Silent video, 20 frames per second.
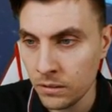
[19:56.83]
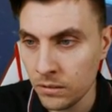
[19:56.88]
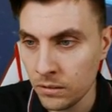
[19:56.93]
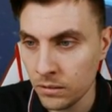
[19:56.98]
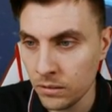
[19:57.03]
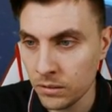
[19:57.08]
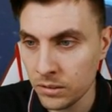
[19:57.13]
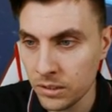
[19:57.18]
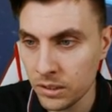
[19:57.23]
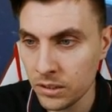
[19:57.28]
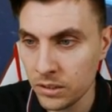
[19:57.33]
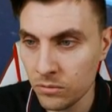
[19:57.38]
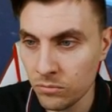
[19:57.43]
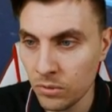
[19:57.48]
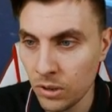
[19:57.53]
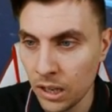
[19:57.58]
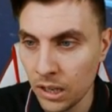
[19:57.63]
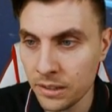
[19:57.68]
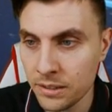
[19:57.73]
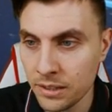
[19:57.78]
Or is this the
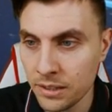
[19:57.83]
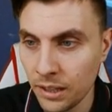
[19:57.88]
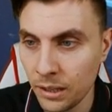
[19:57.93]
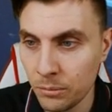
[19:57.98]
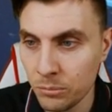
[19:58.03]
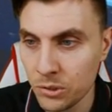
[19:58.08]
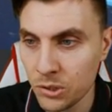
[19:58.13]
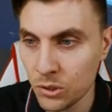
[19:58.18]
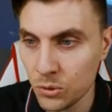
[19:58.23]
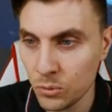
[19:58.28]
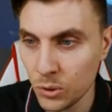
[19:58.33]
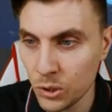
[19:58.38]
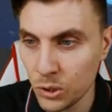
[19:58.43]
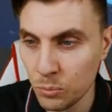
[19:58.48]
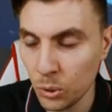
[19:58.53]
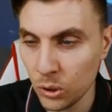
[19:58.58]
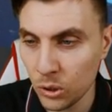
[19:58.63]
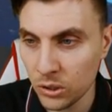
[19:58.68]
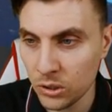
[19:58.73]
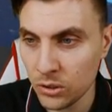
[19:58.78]
right time to switch
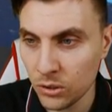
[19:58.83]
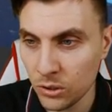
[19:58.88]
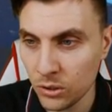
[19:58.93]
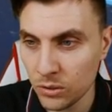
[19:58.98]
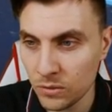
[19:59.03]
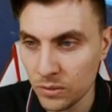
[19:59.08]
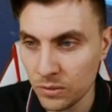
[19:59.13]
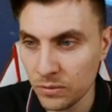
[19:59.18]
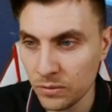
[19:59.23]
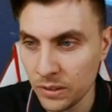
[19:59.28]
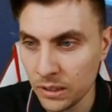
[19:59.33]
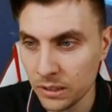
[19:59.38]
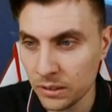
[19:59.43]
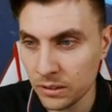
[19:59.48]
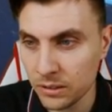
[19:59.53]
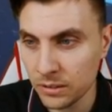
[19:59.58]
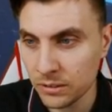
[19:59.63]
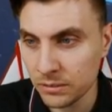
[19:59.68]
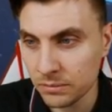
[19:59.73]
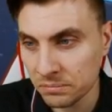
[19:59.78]
Politoed off the field?